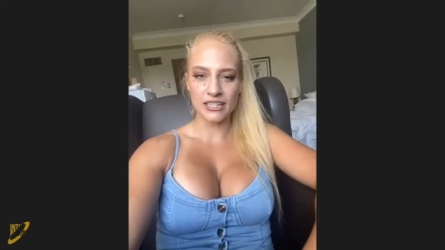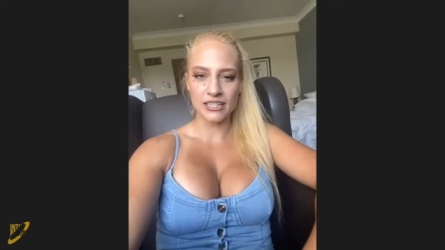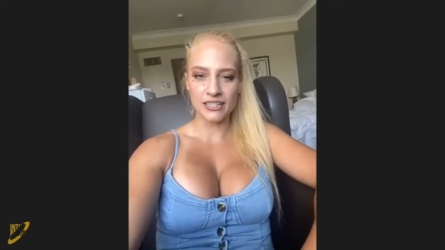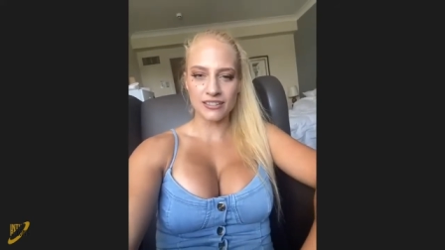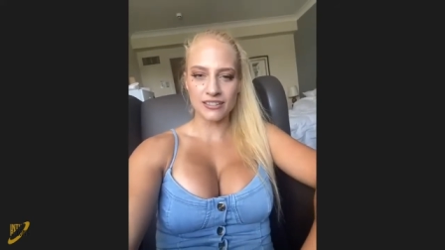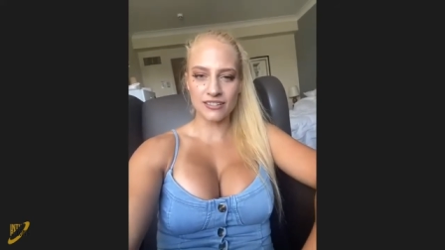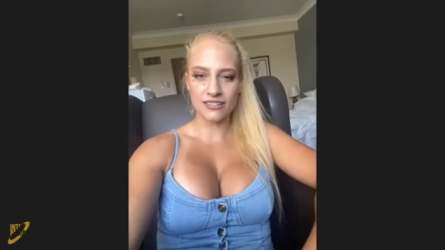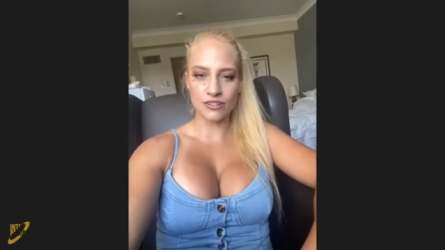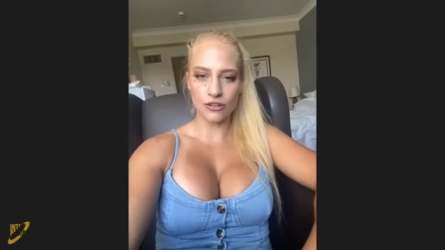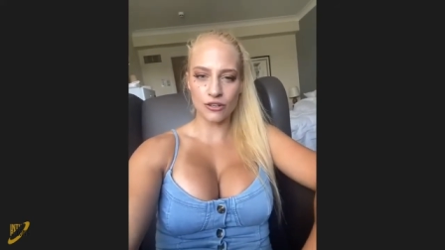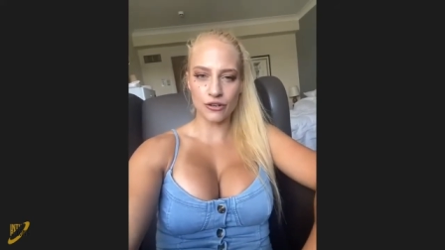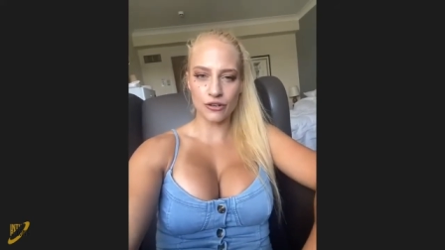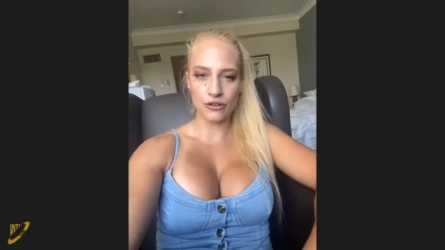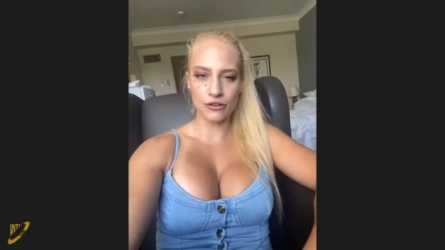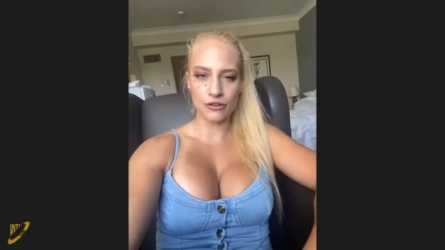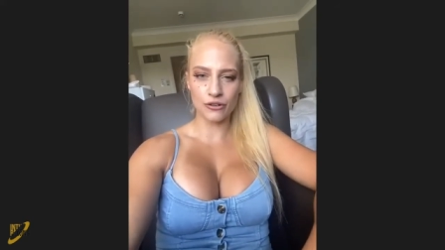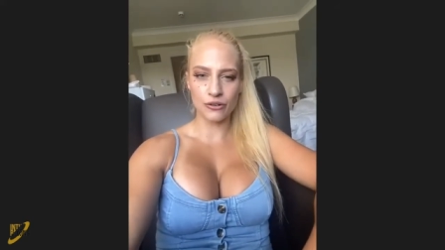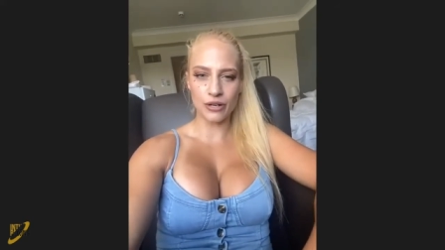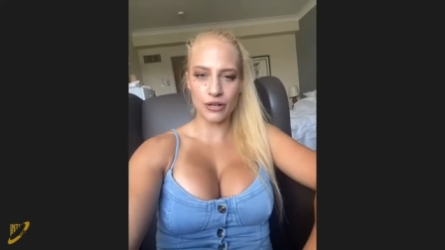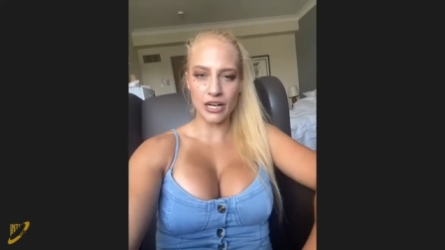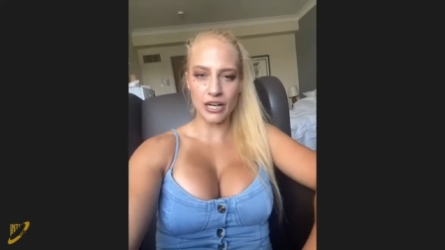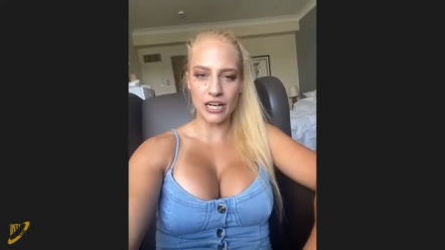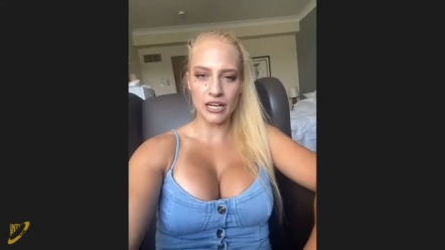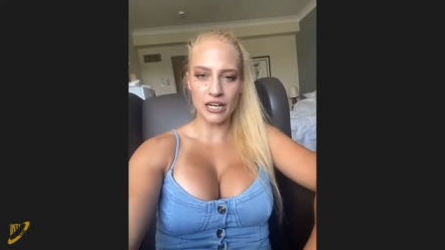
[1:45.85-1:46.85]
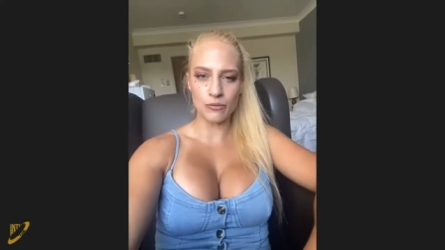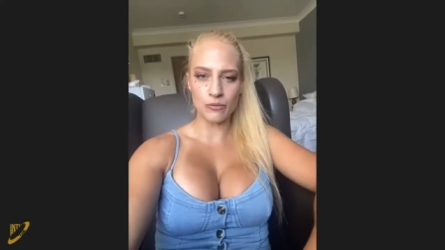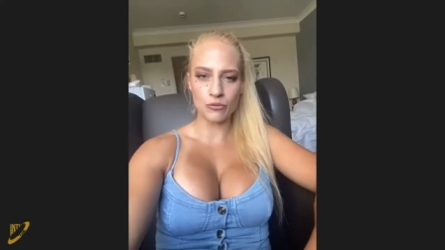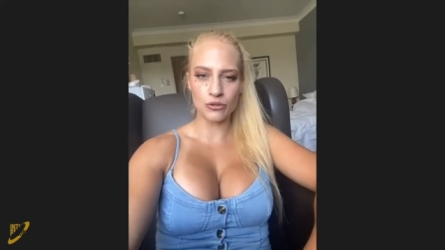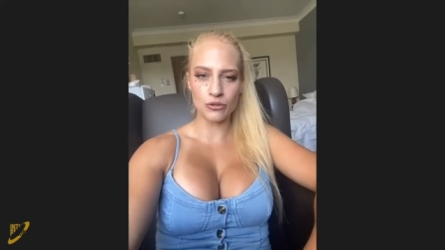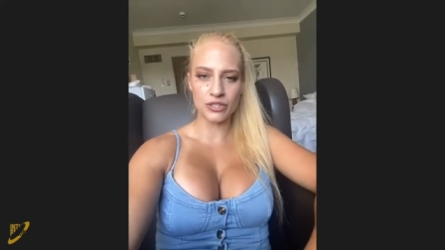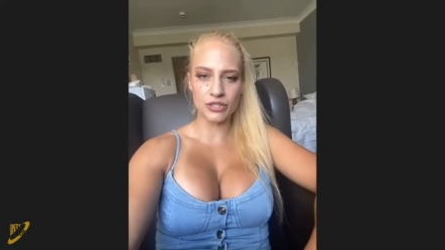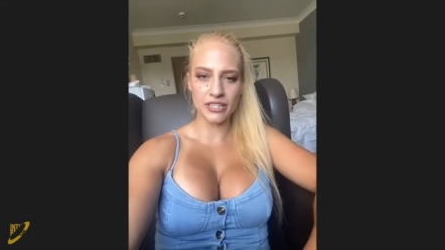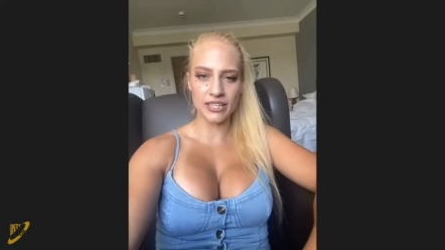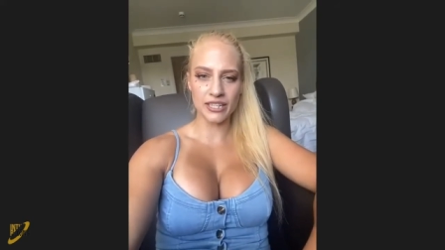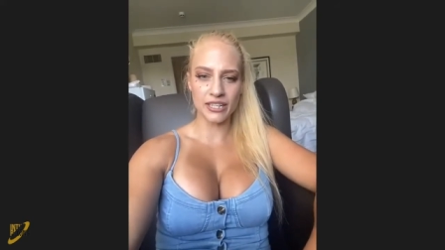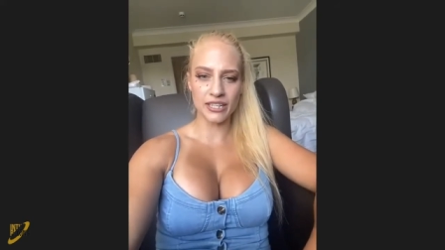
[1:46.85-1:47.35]
so we'll
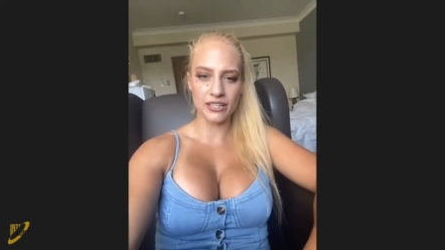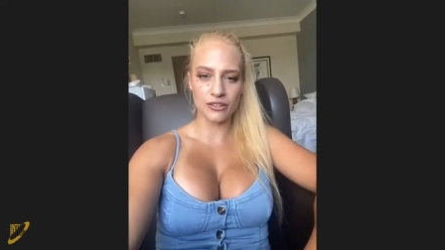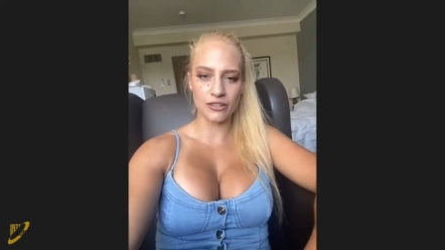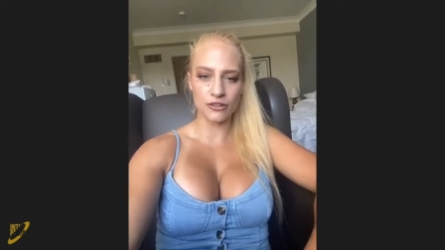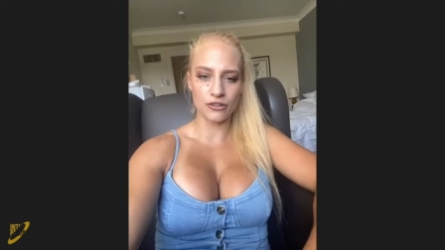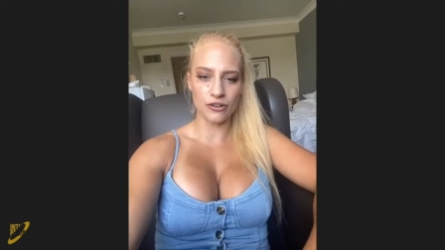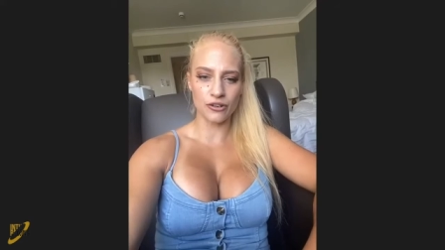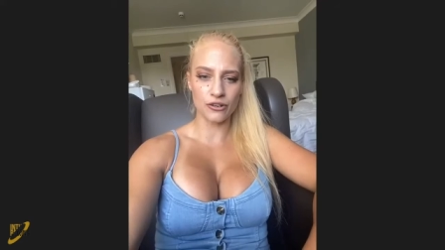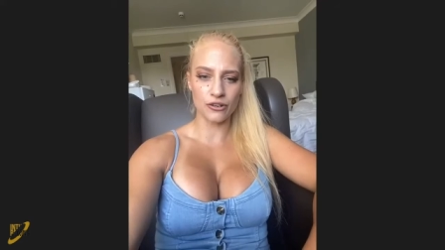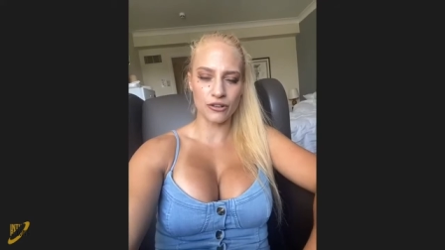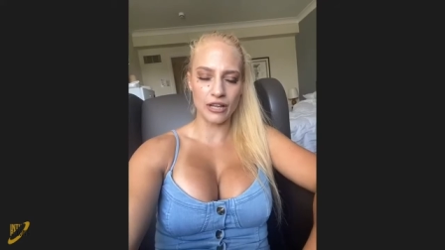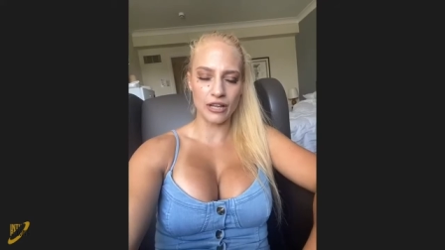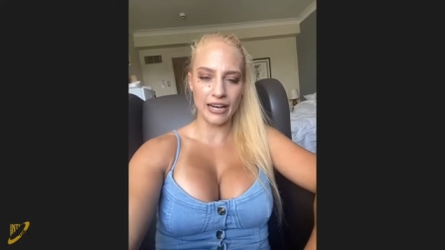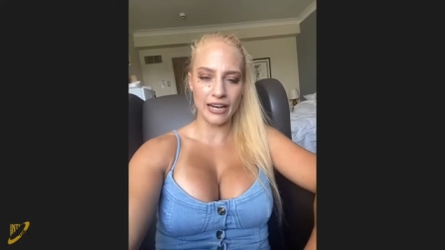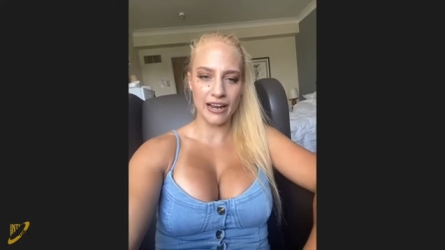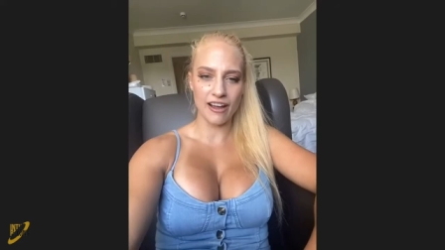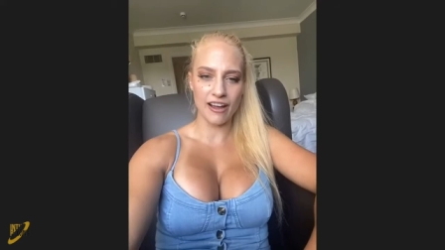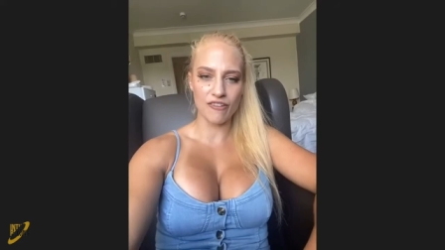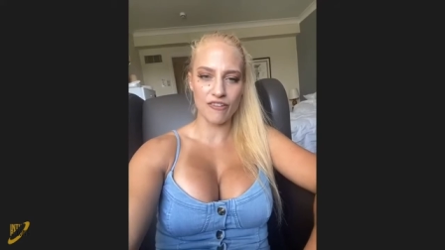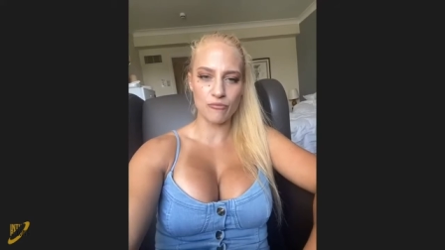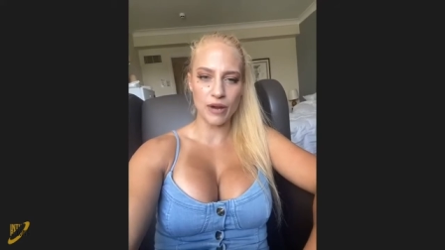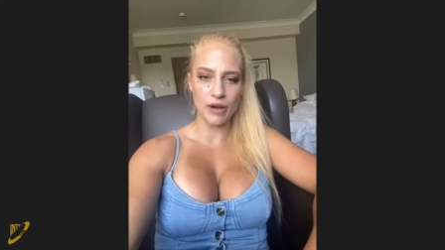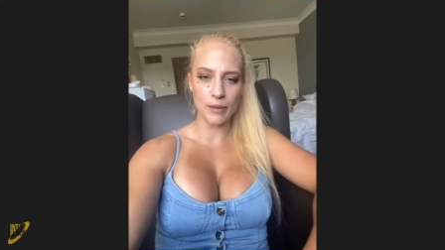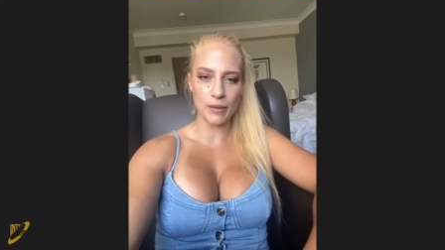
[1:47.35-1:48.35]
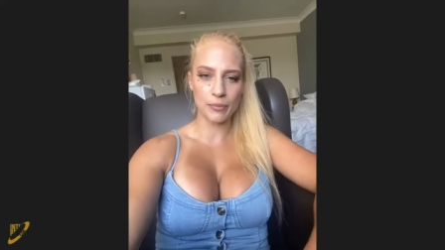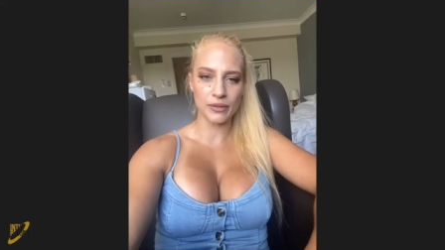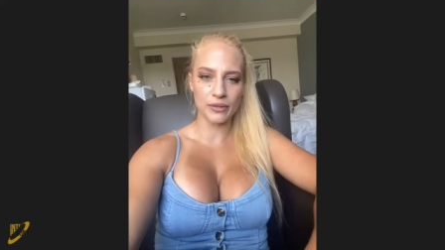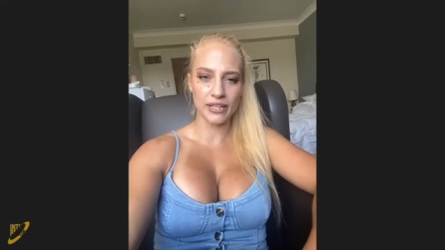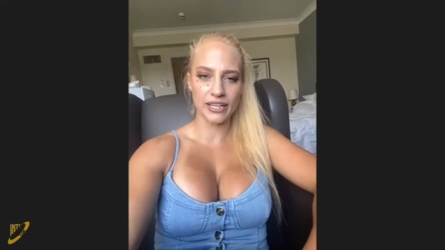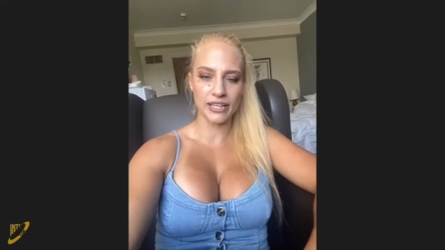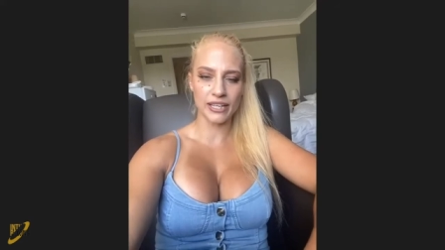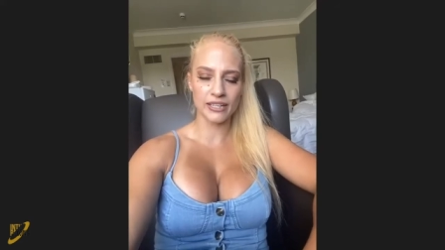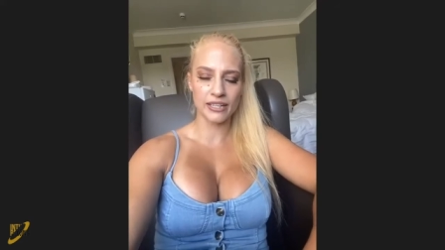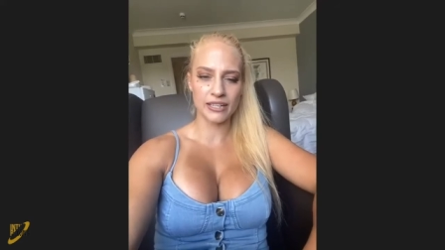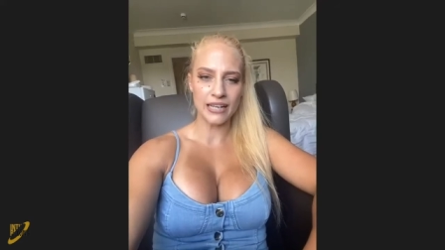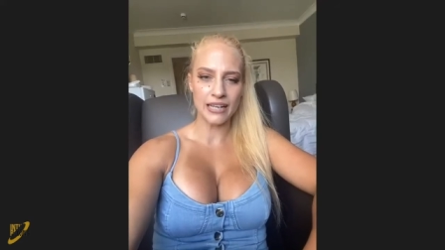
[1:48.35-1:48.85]
see, you know, like, I have my
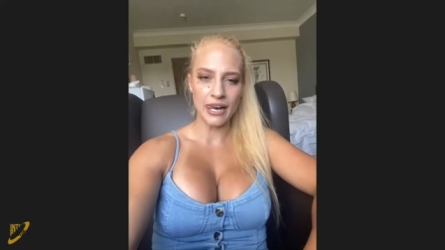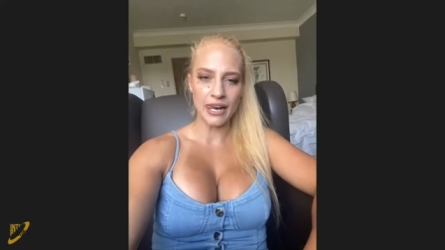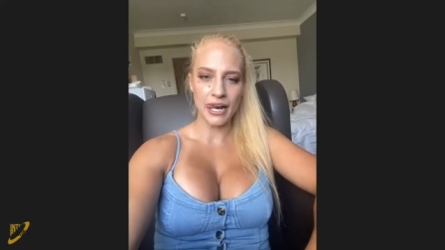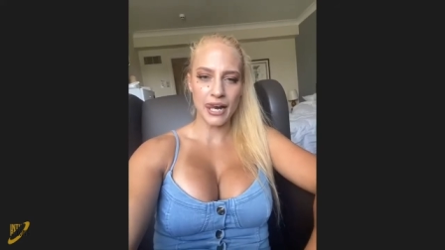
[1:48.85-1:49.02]
plan,